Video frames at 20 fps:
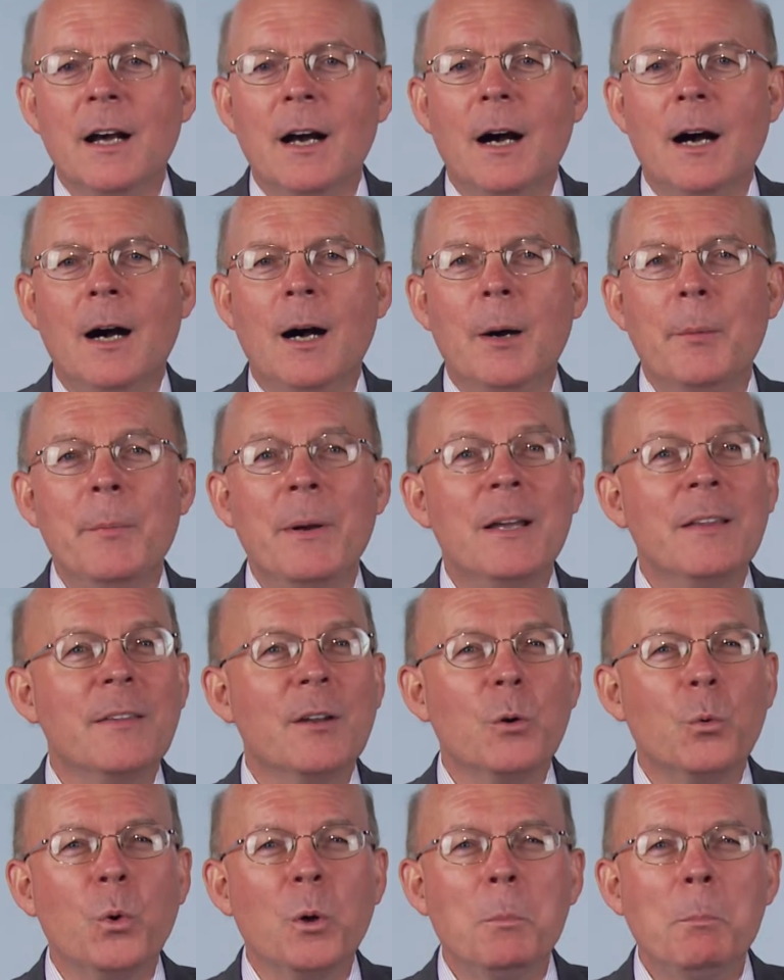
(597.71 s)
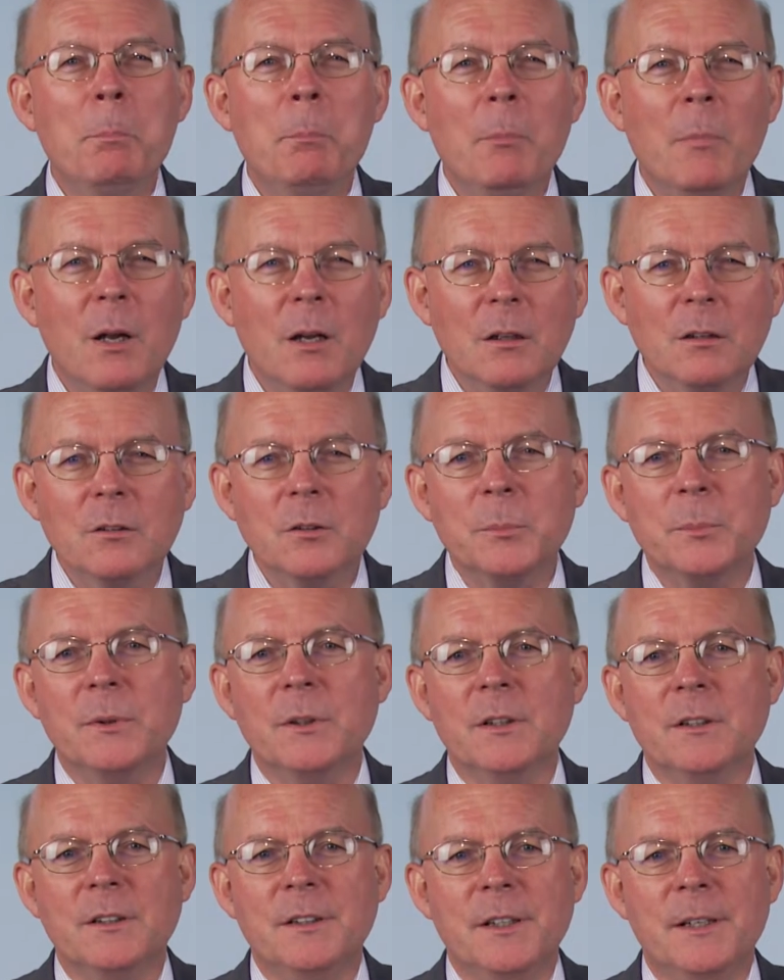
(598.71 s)
and there were
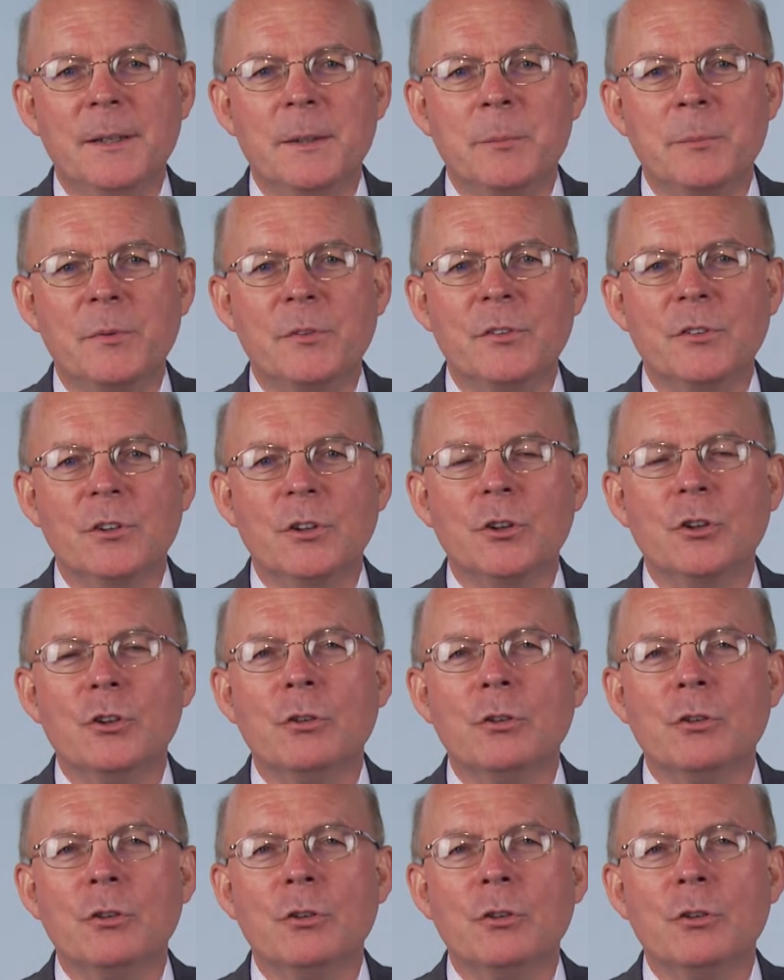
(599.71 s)
multiple attempts